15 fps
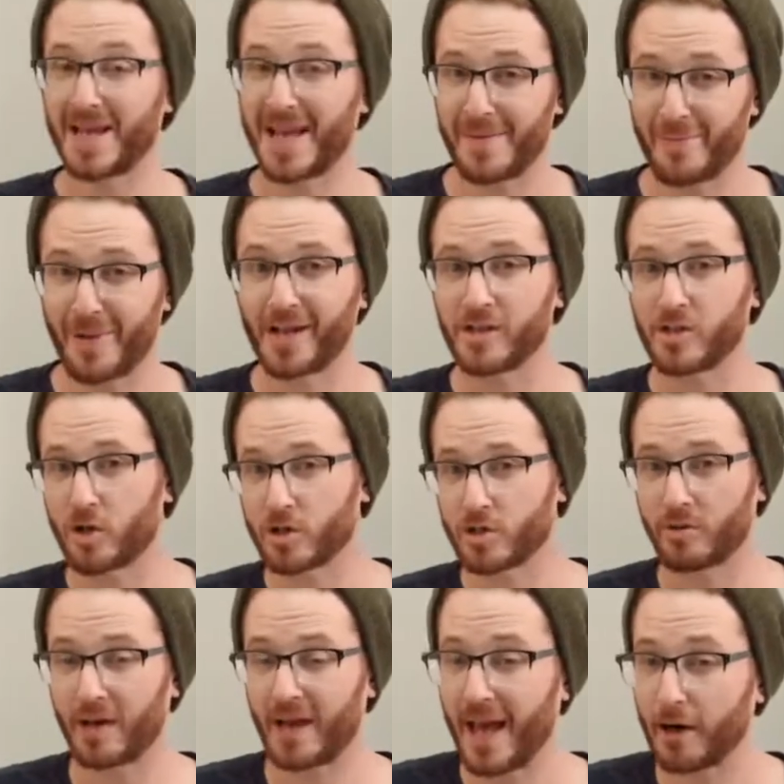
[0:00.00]
campaigns and
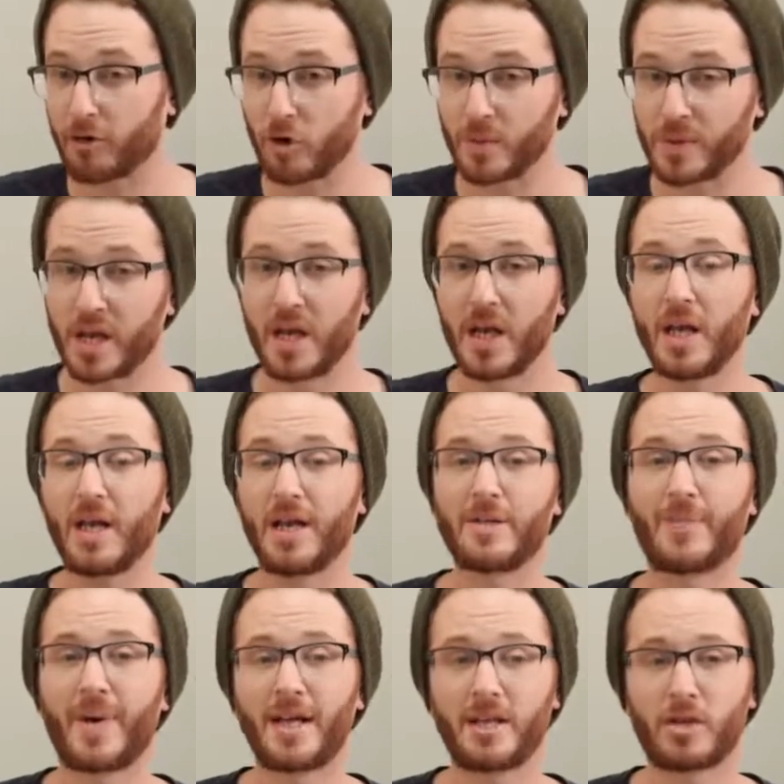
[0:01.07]
structuring ad groups, is
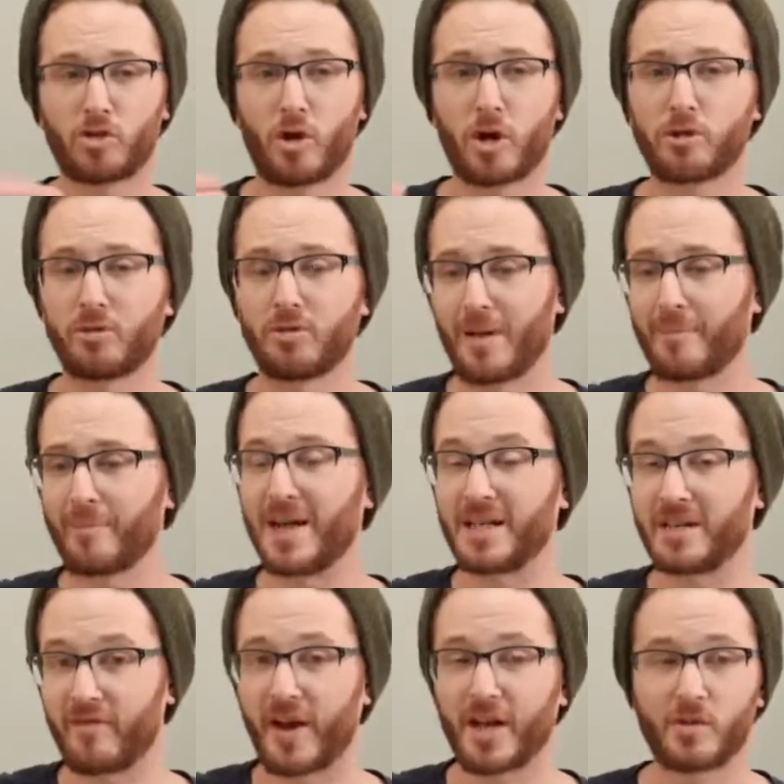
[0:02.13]
by structuring them by
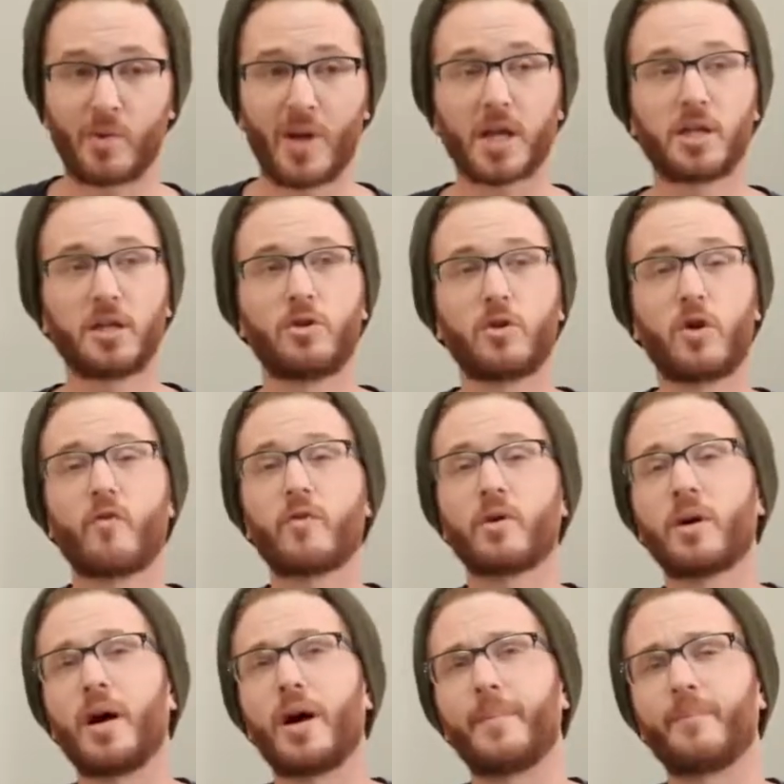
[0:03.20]
device. We actually took
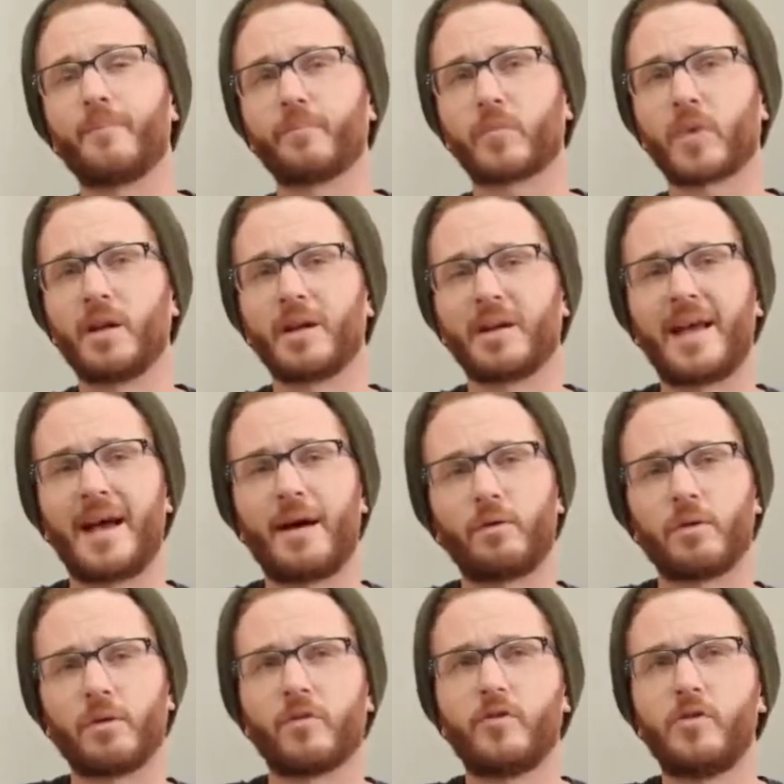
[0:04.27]
over an
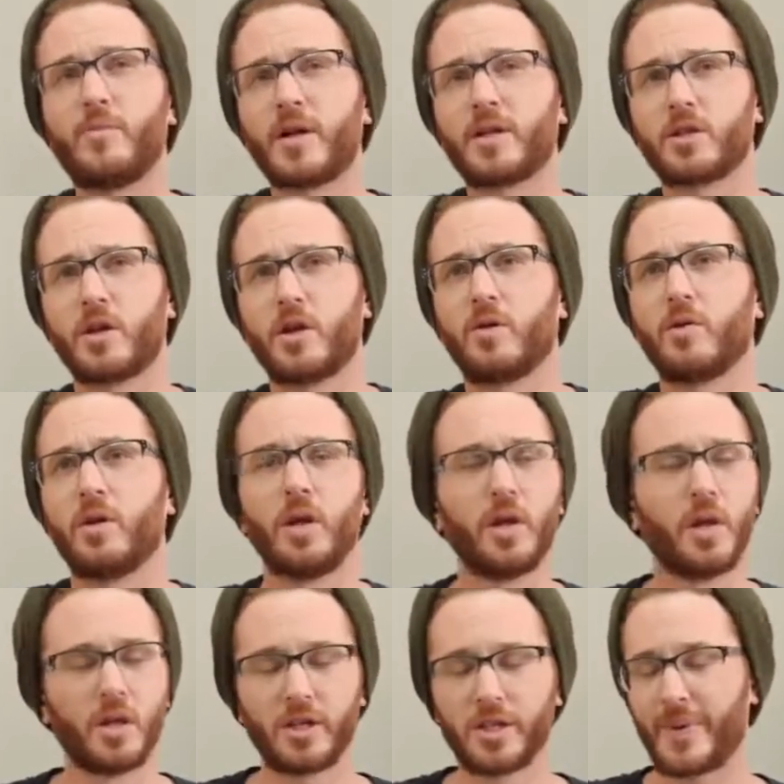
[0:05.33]
account a few months ago,
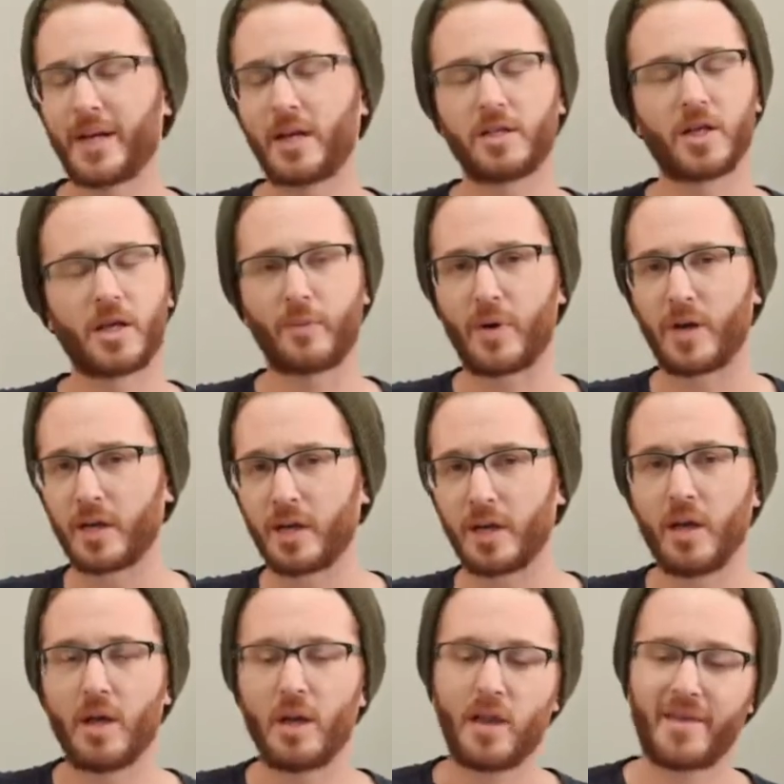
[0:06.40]
spending a ton of money.
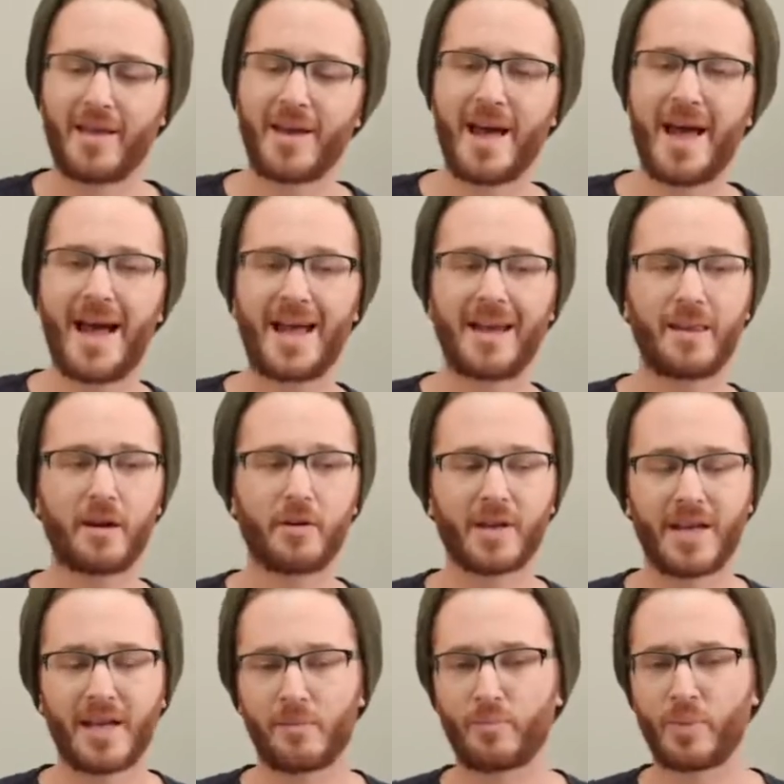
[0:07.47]
They had their
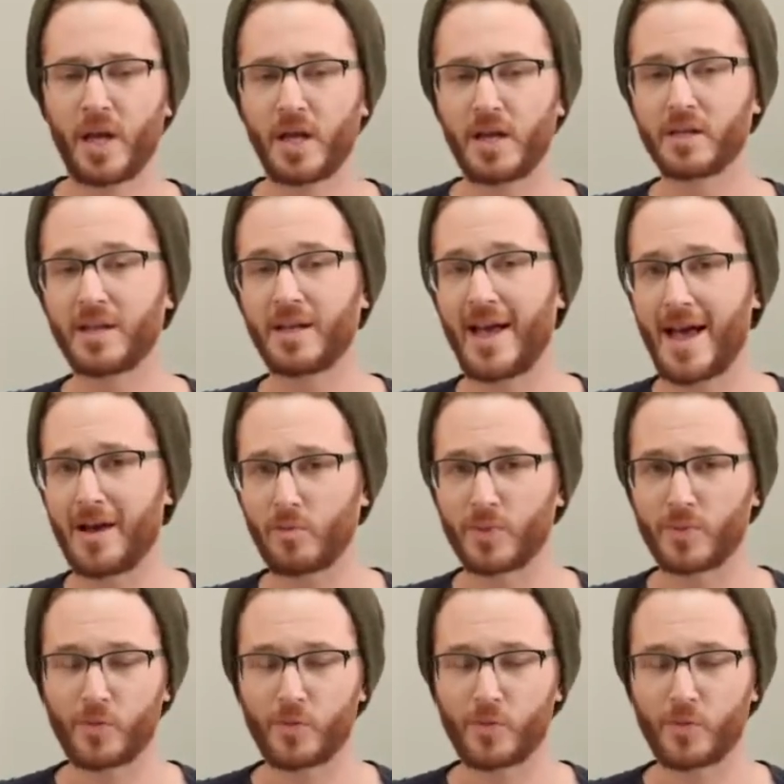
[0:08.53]
campaigns and ad groups